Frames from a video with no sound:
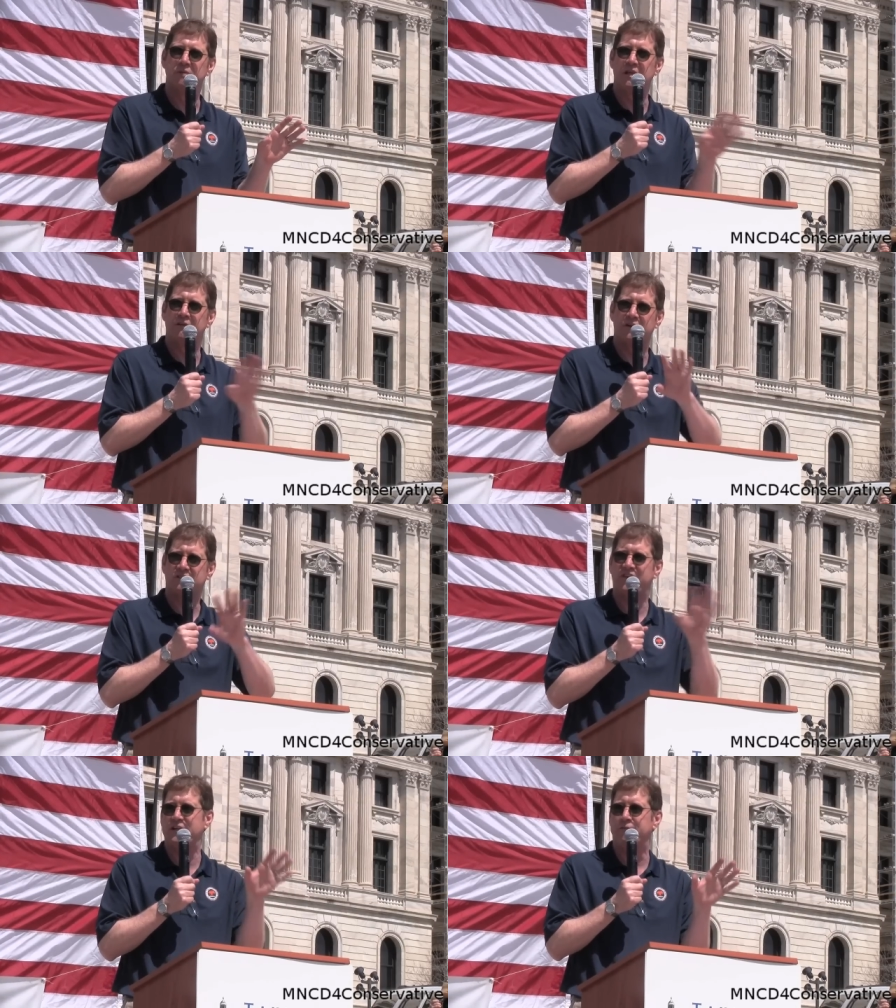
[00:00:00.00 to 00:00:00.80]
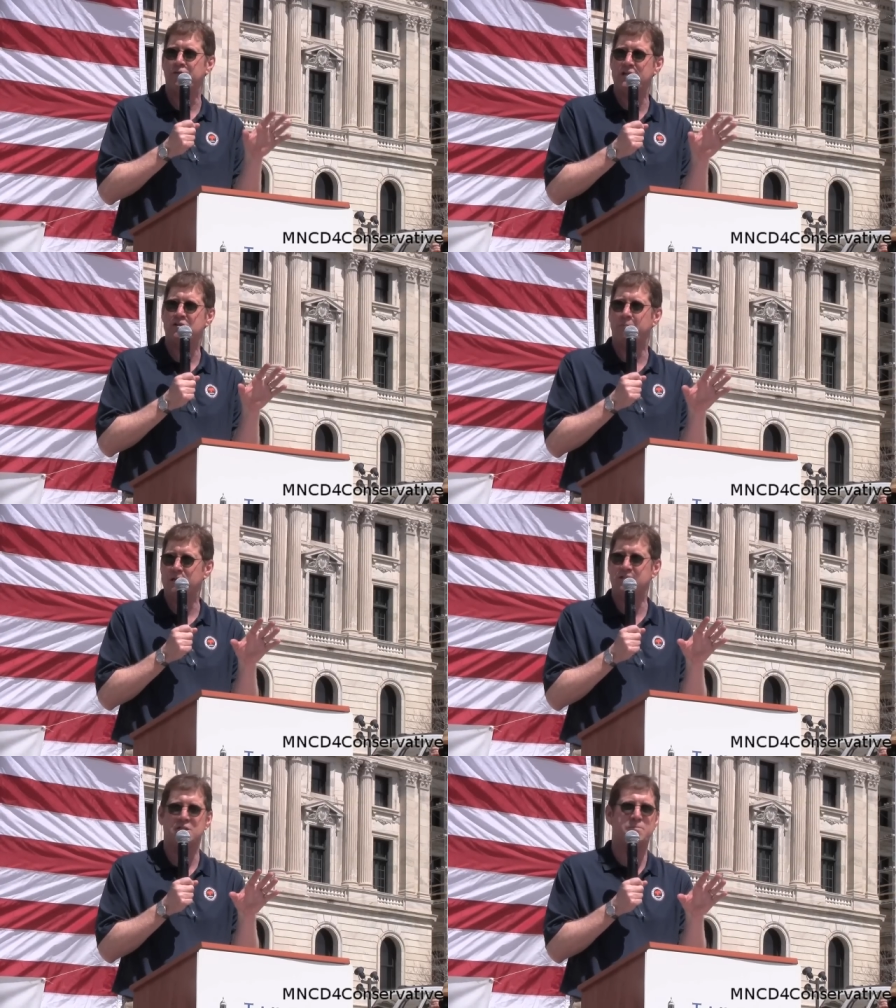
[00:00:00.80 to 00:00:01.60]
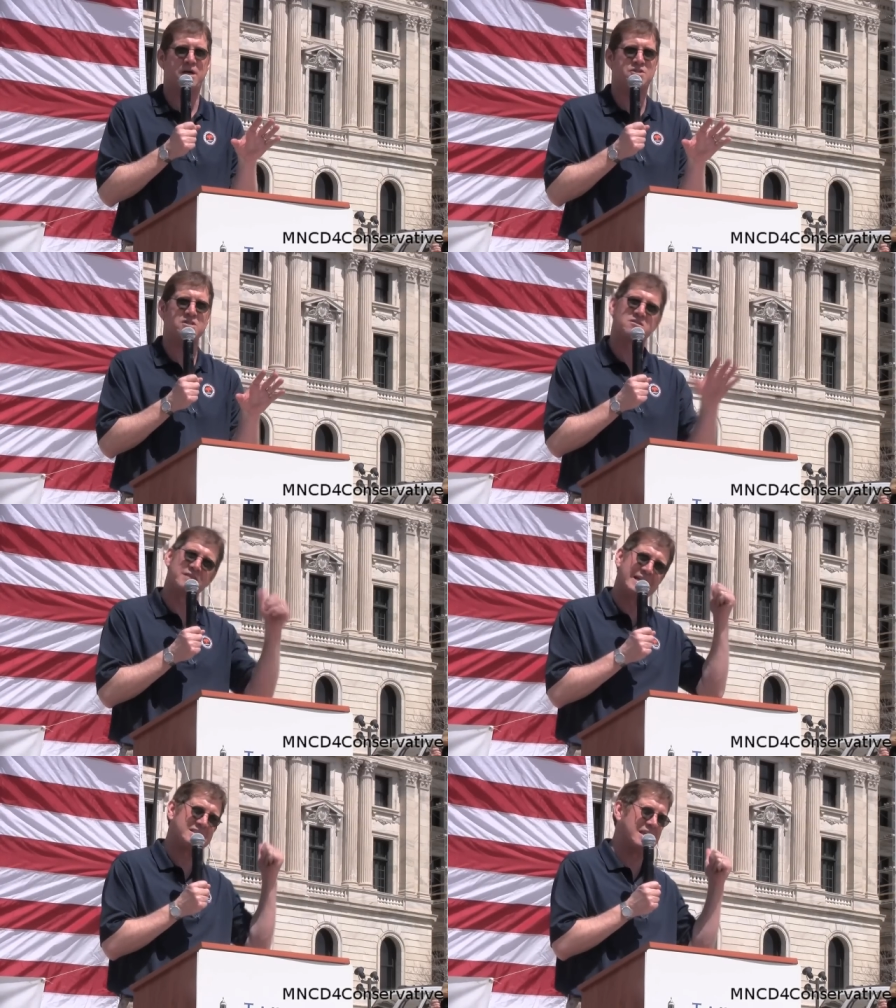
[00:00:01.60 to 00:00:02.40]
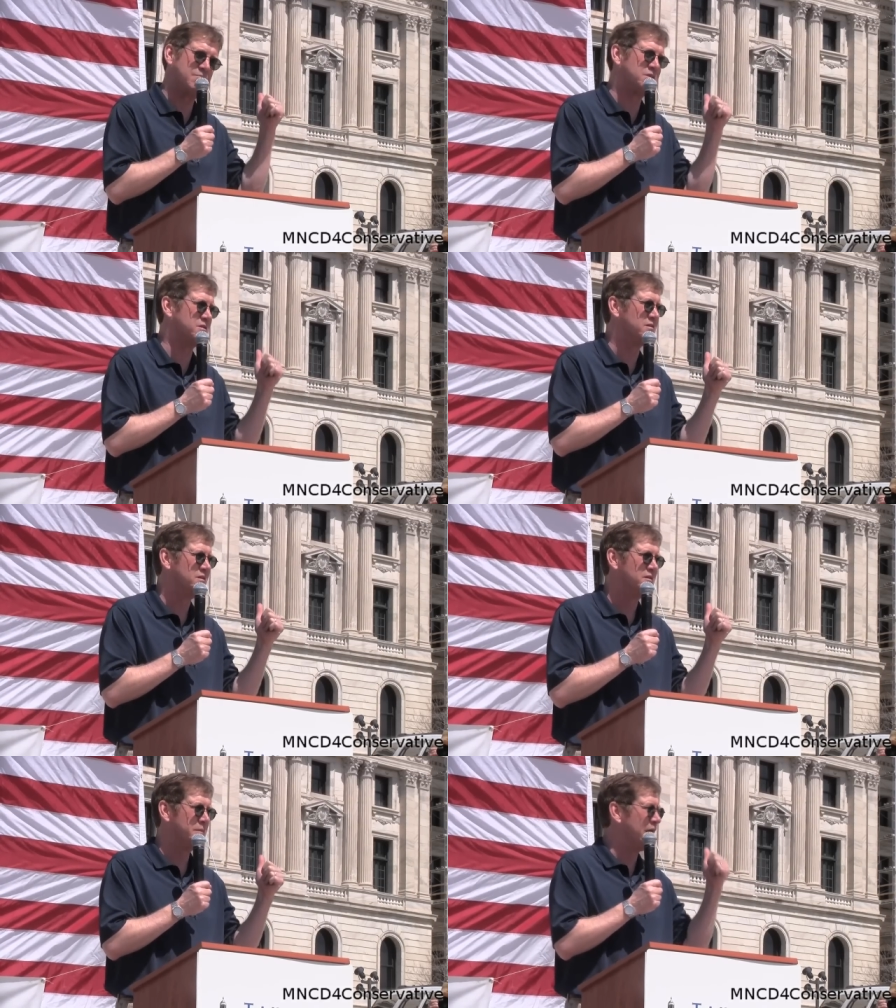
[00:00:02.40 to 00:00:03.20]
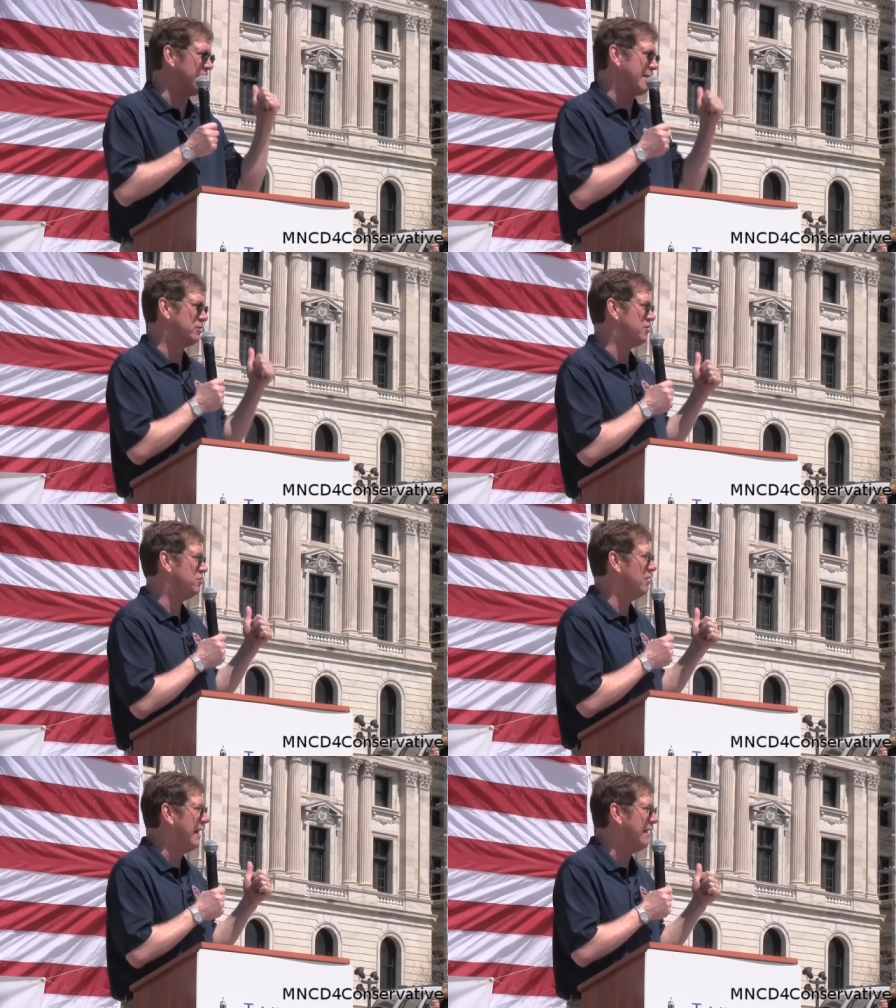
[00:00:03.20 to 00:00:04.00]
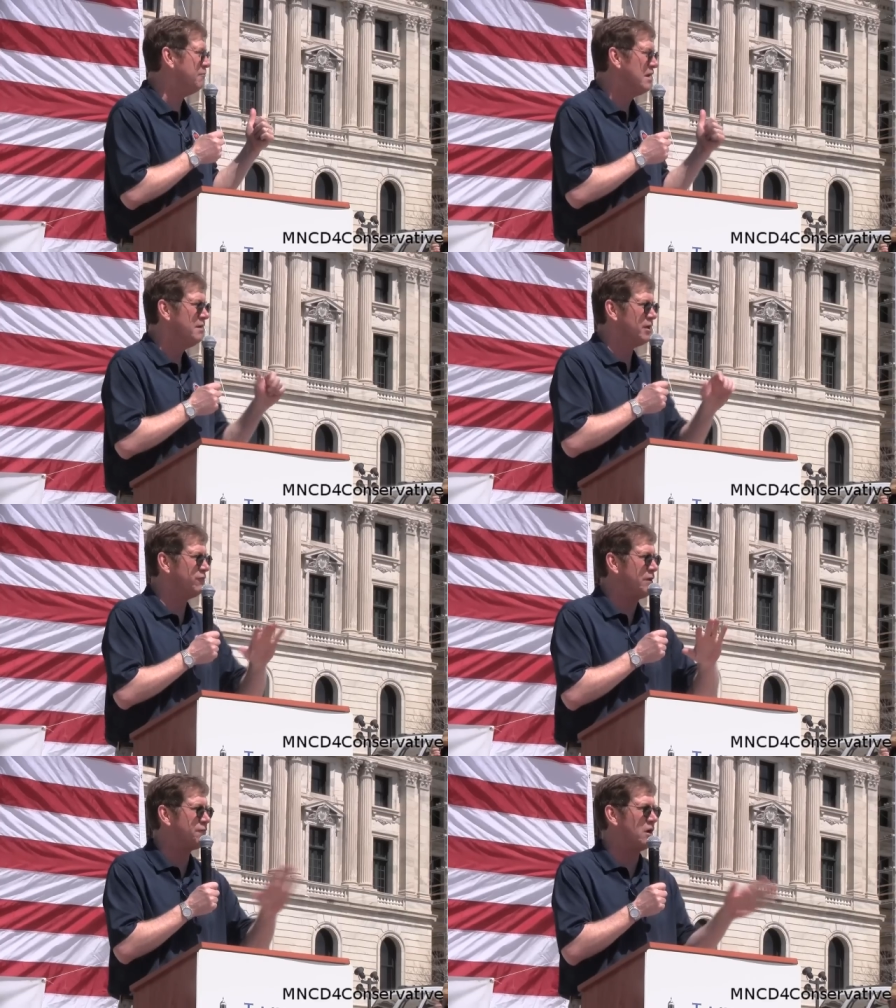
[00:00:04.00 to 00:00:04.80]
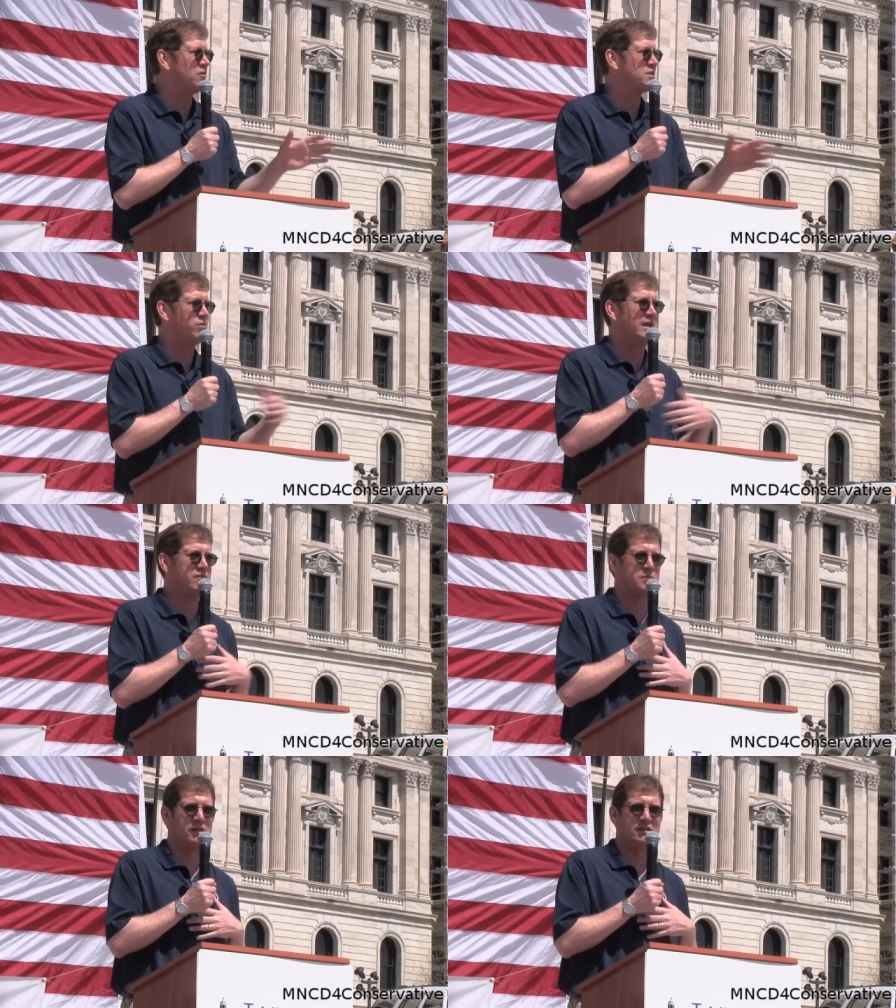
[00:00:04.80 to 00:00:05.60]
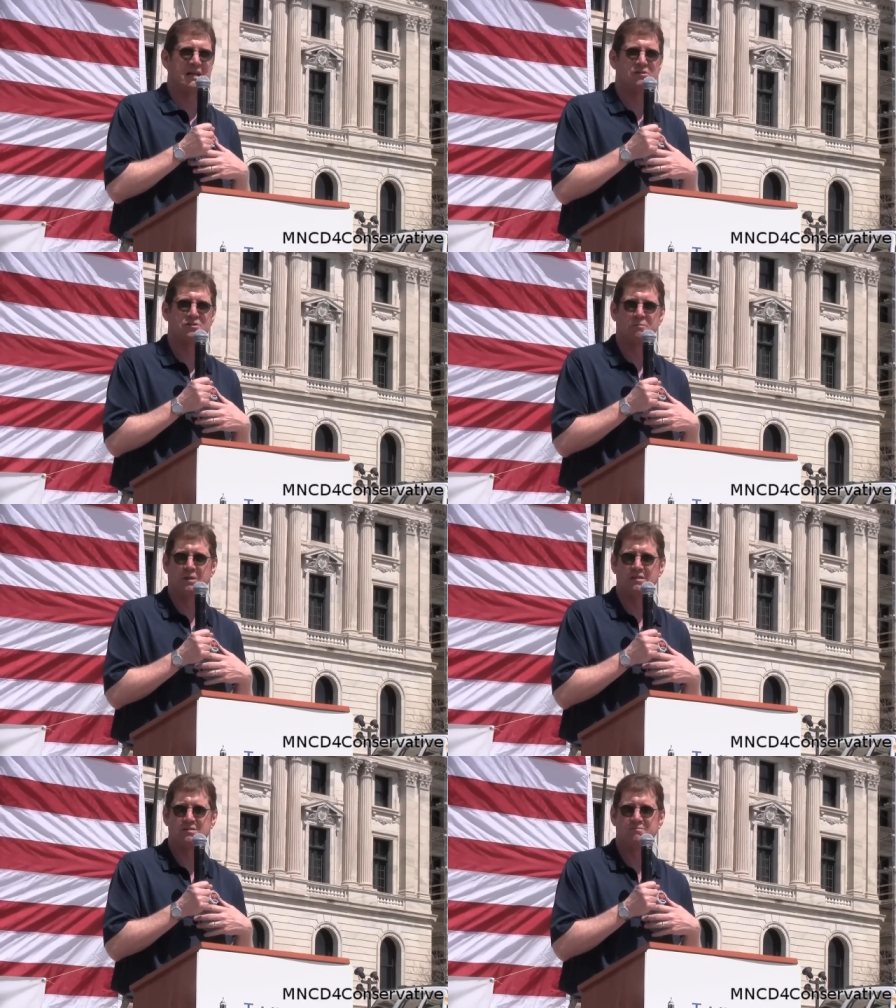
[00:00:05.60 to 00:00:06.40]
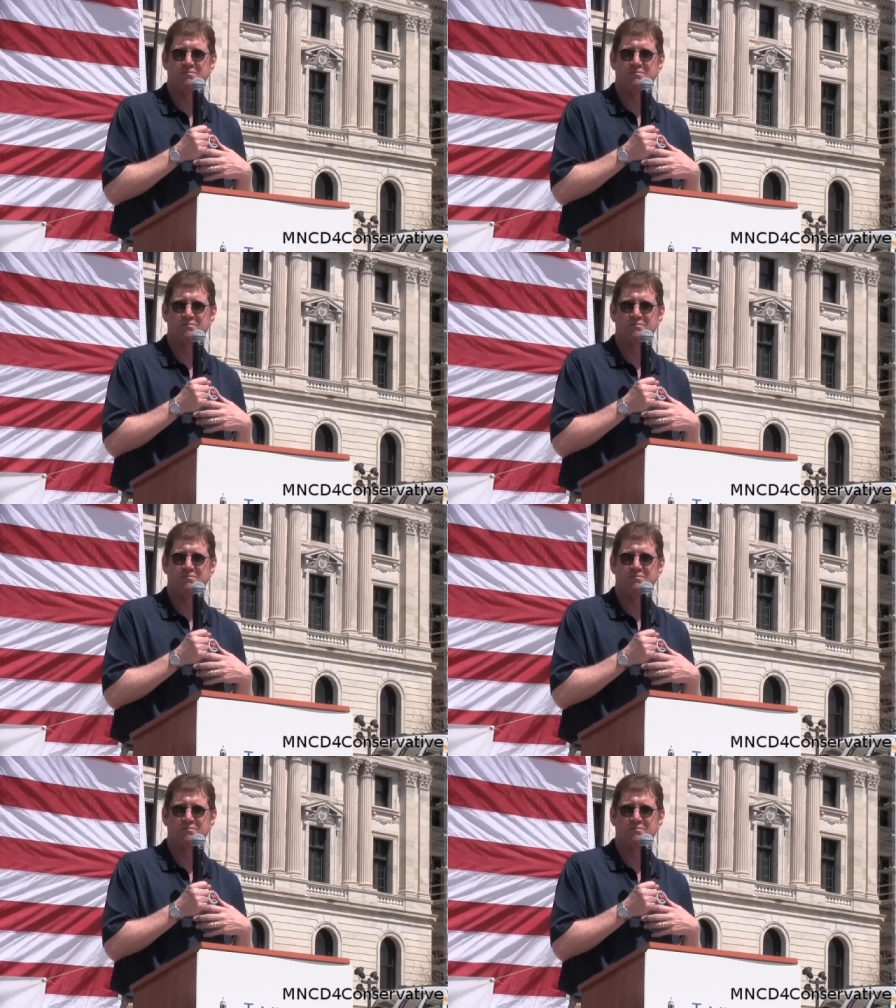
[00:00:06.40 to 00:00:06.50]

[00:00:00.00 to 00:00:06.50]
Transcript: Many of us have had to freeze our business budgets. They seem to be unable to do that. But if we froze it, we'd have a billion dollar surplus.